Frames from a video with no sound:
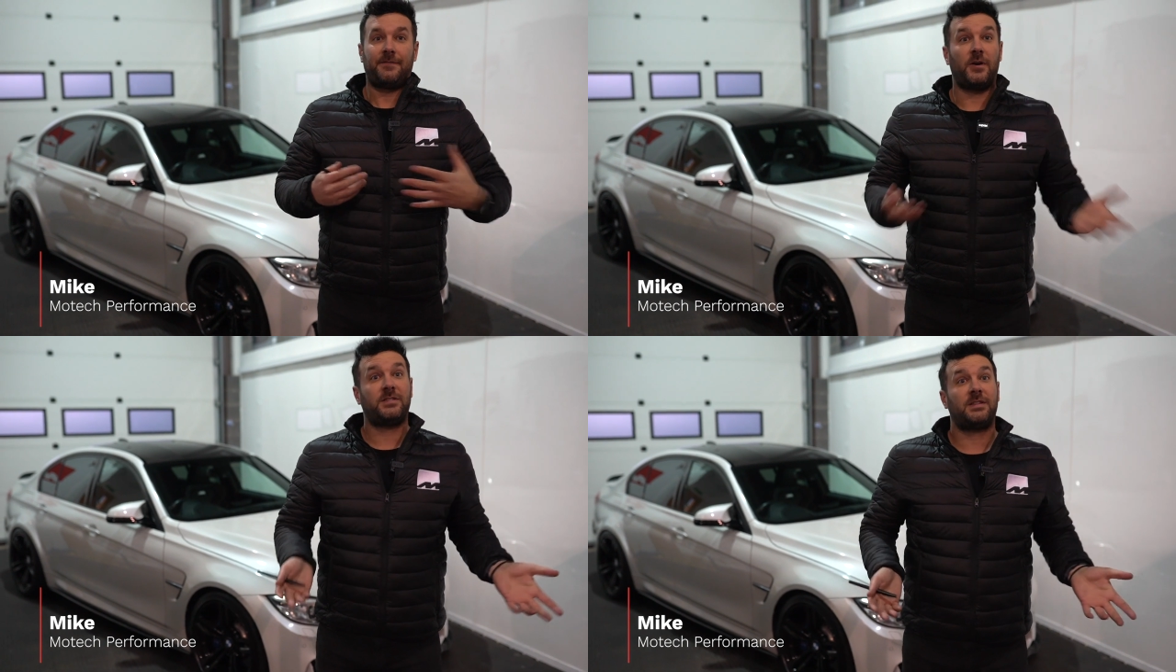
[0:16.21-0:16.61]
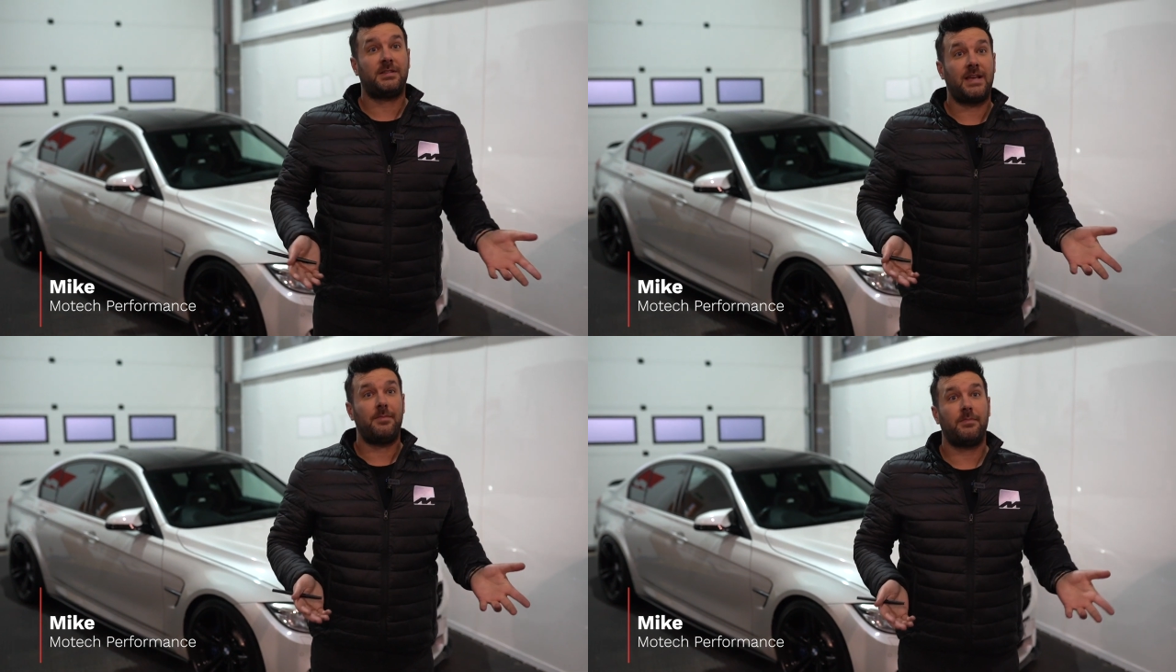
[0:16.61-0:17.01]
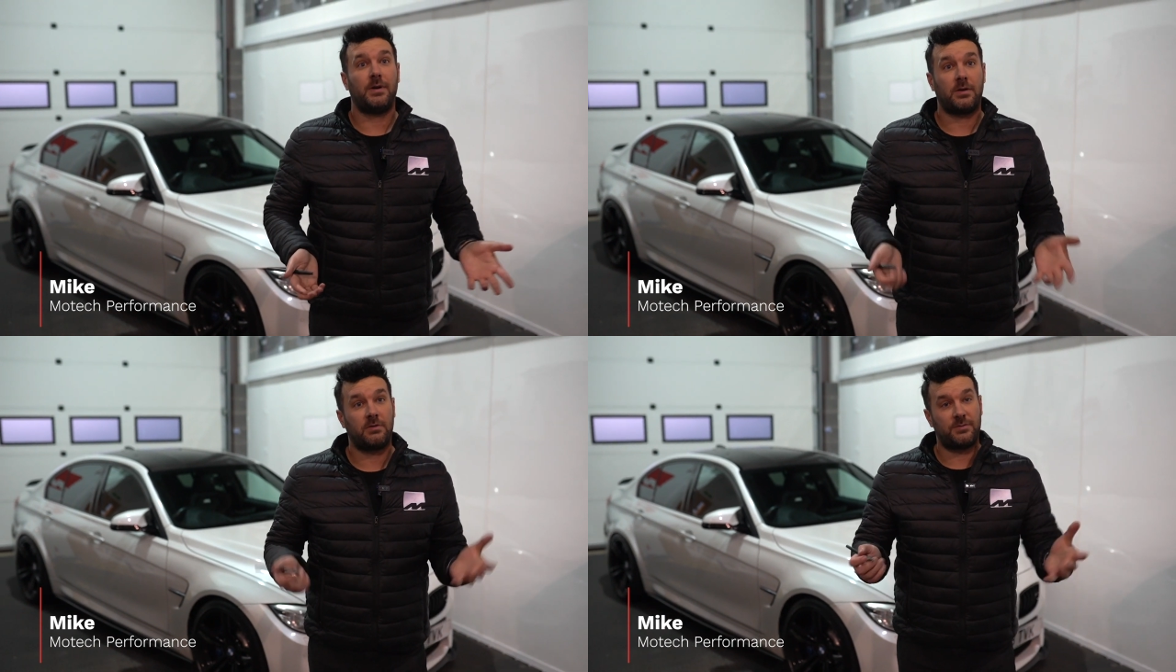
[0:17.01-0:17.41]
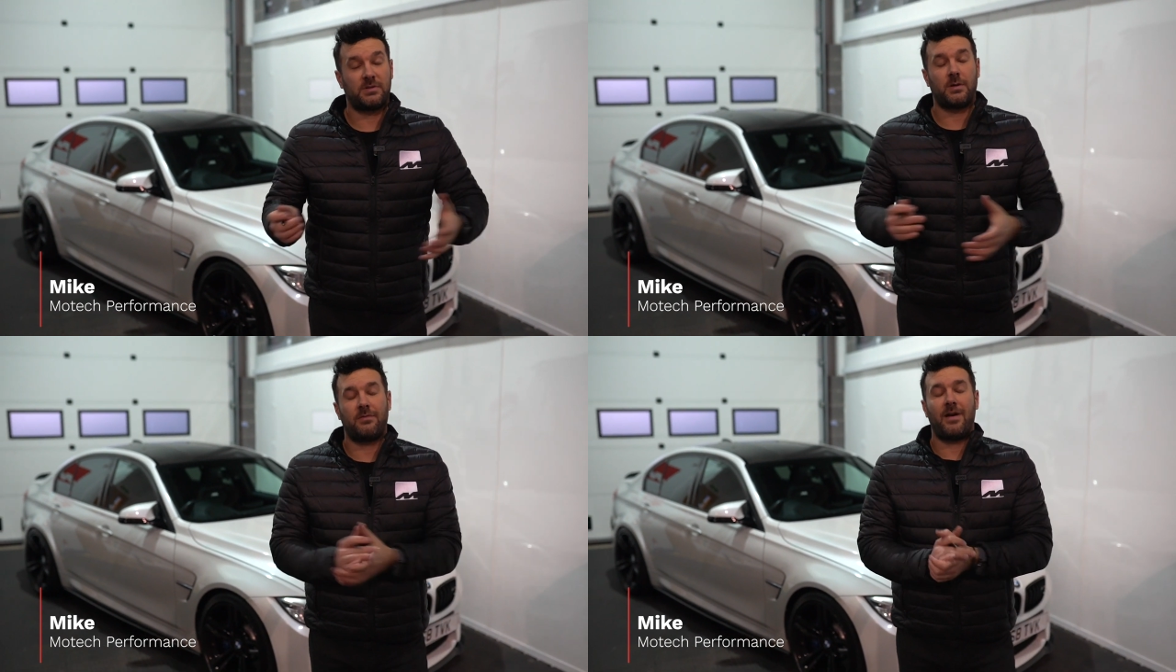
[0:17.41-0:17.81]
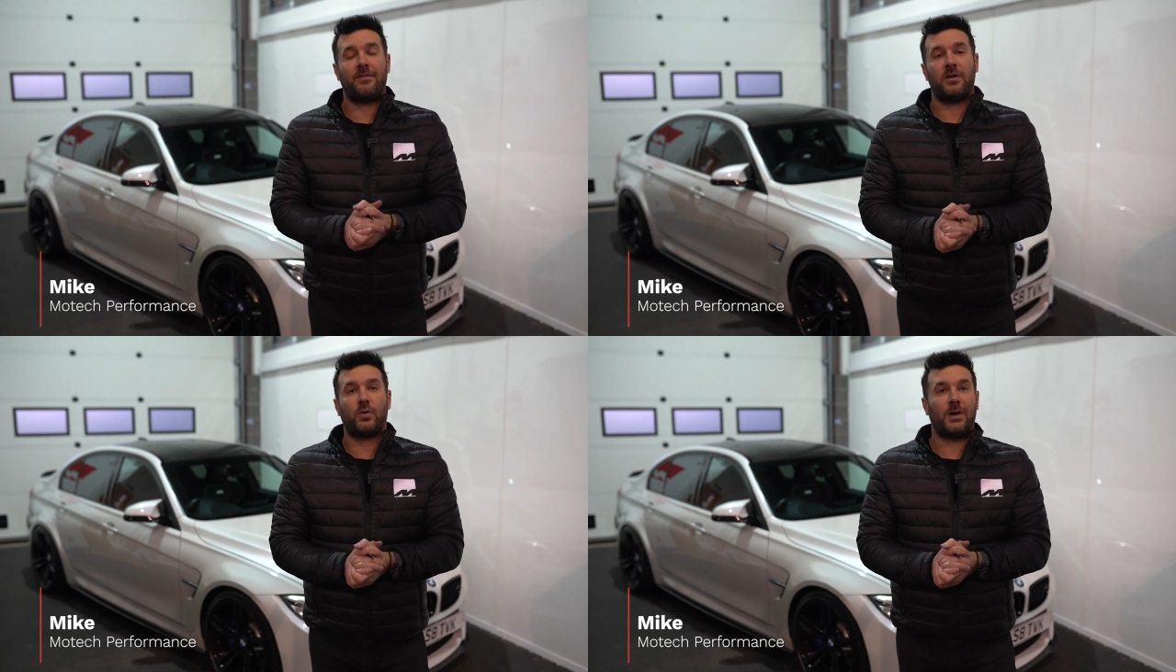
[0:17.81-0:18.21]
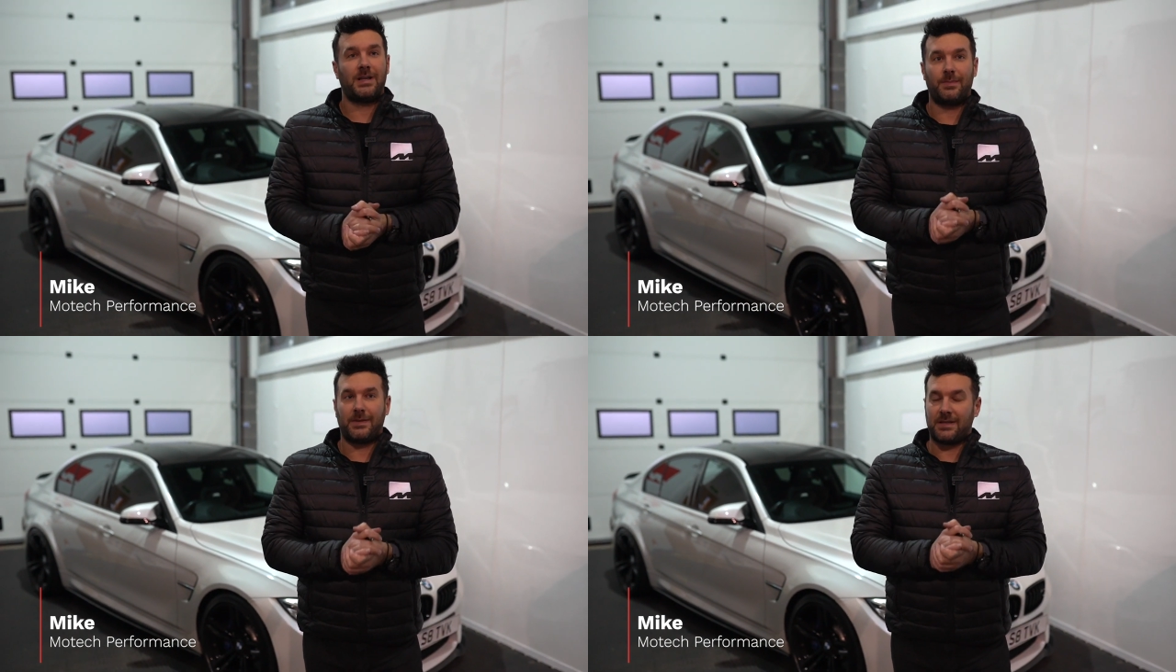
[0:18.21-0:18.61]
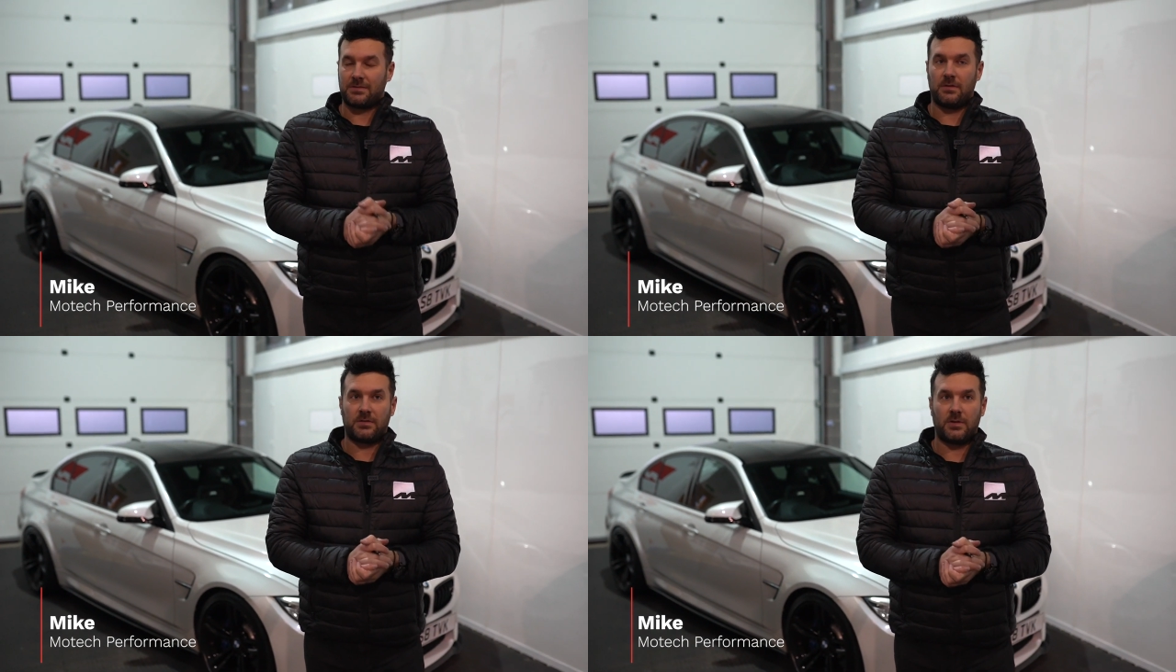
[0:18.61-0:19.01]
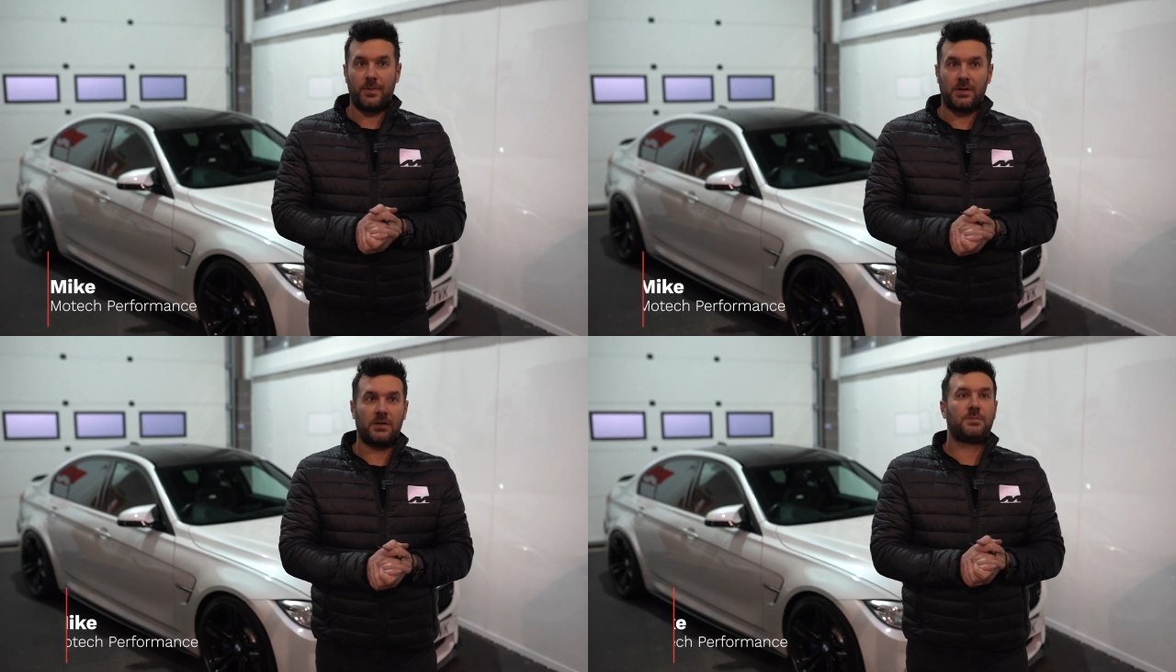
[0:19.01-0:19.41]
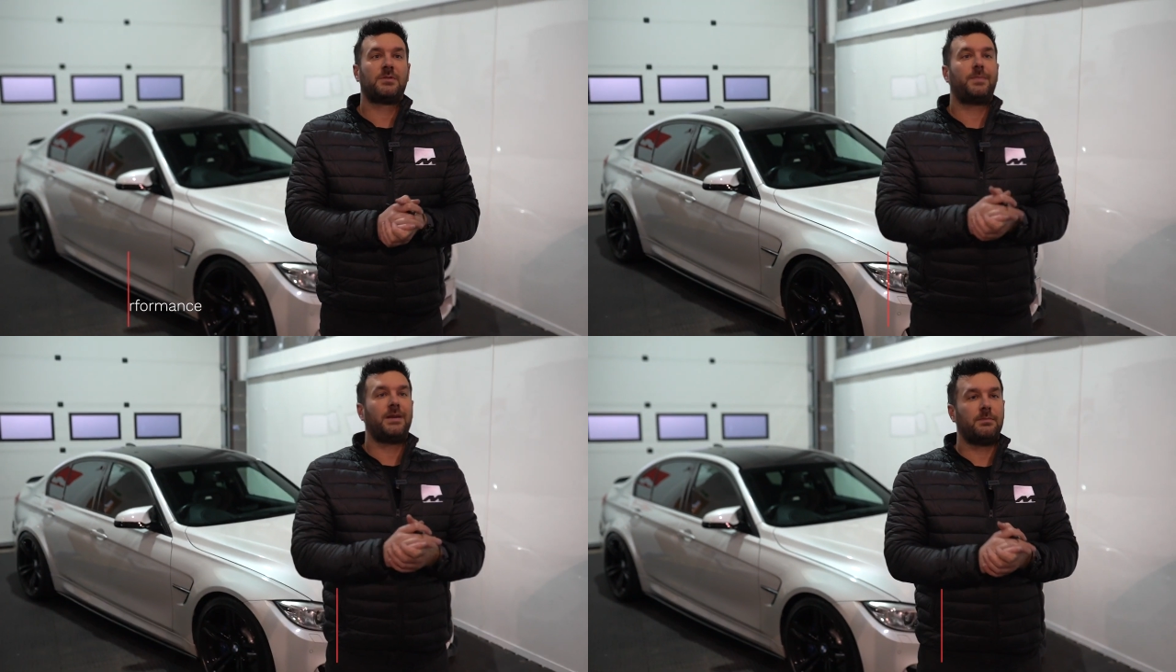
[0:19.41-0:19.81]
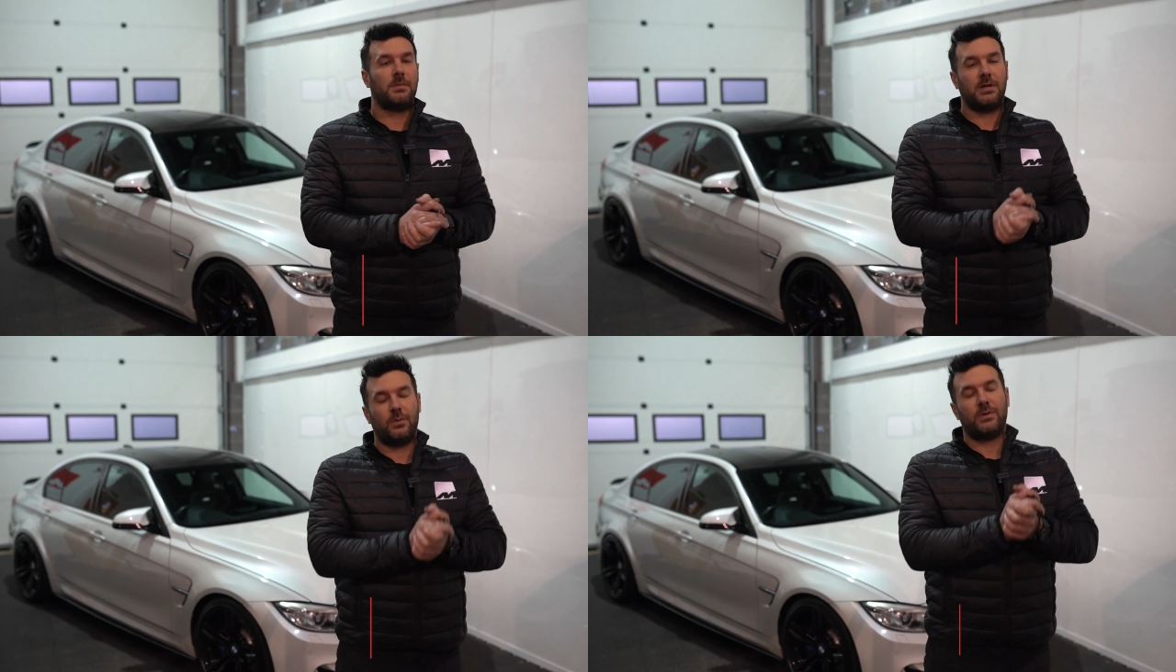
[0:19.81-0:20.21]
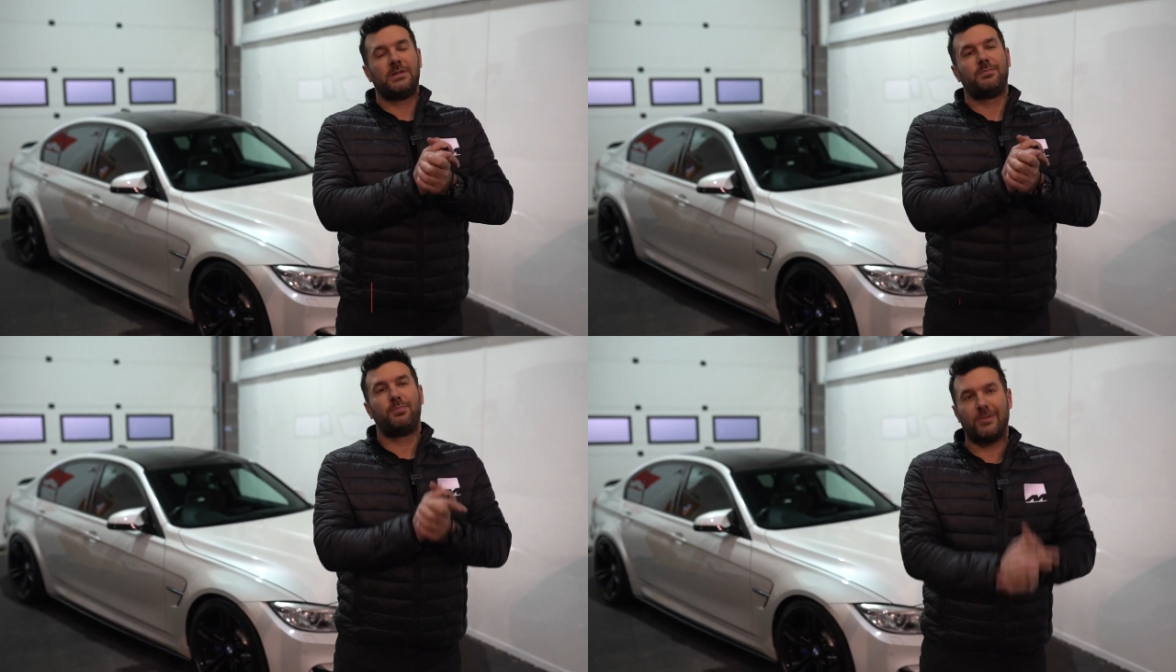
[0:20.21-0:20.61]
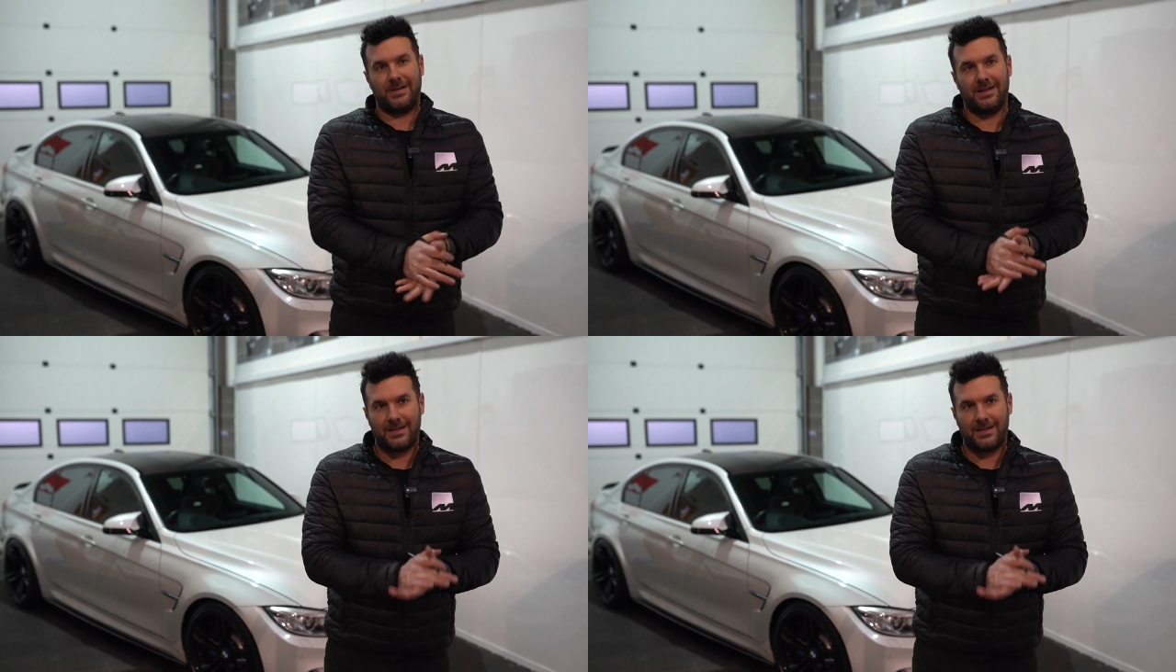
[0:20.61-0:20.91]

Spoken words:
1st of December, Christmas going around very quickly, but that's not stopping customers spending money, which is brilliant.